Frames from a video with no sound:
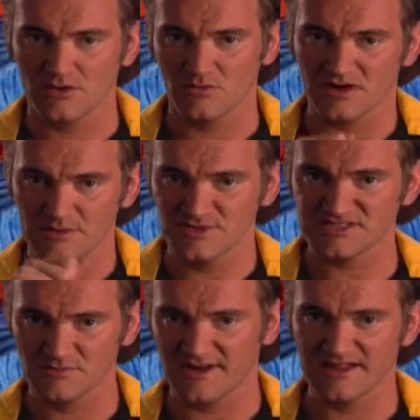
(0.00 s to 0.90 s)
we're gonna put
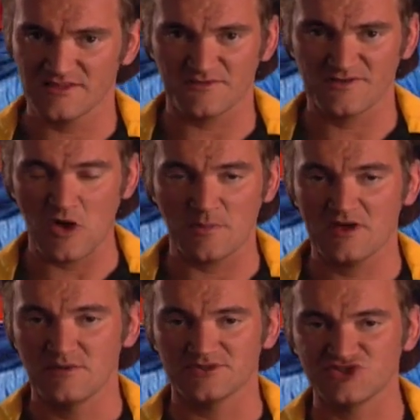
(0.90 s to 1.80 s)
some money in the film,
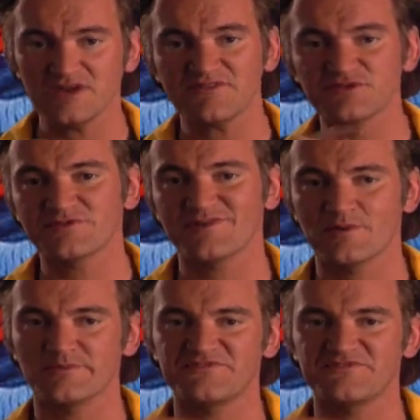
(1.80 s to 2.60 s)
but you have to film